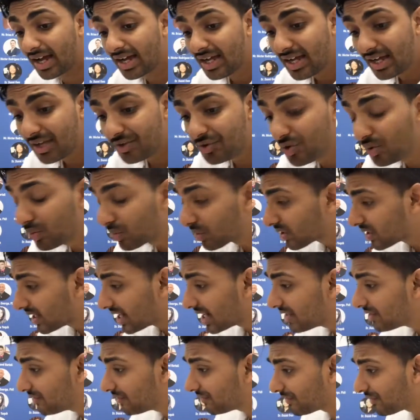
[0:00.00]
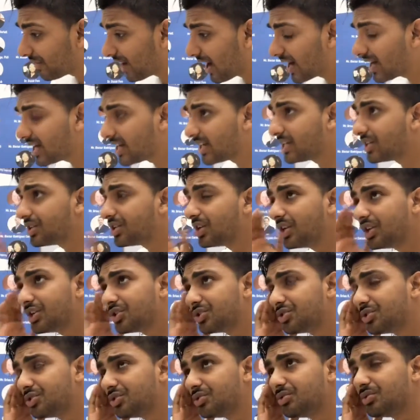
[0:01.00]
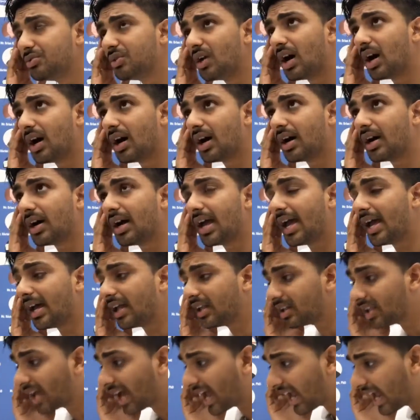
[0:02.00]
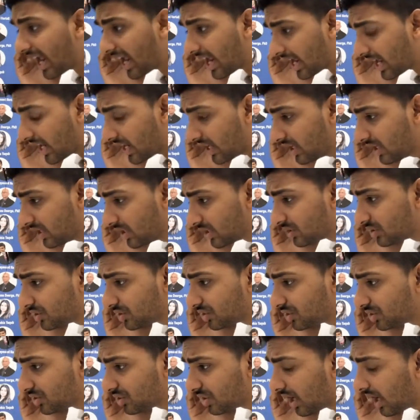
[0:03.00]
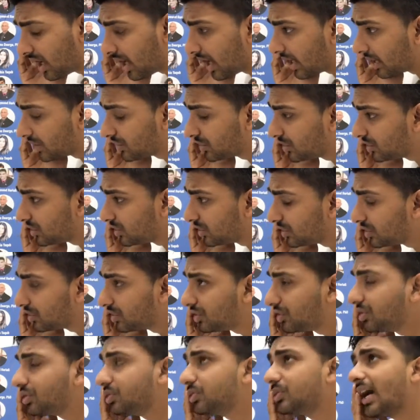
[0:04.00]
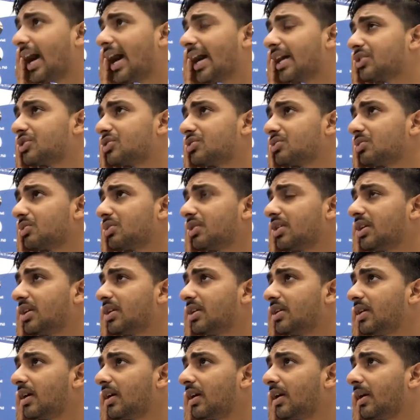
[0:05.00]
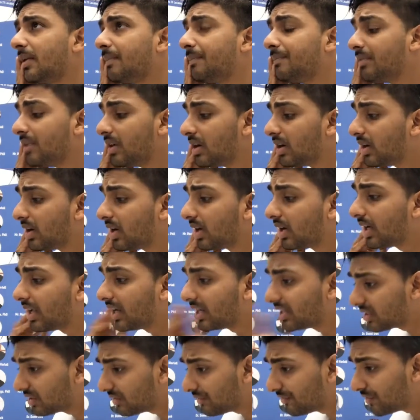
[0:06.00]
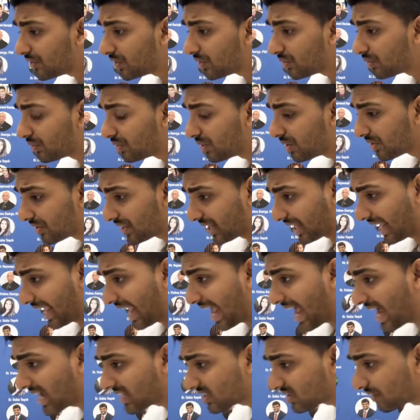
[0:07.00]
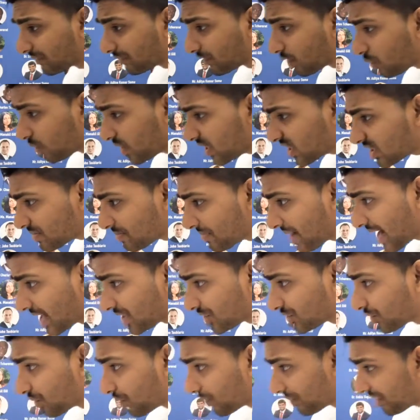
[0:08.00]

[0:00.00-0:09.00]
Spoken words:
You were invited to LA to actually interview the cast of the Wishman show.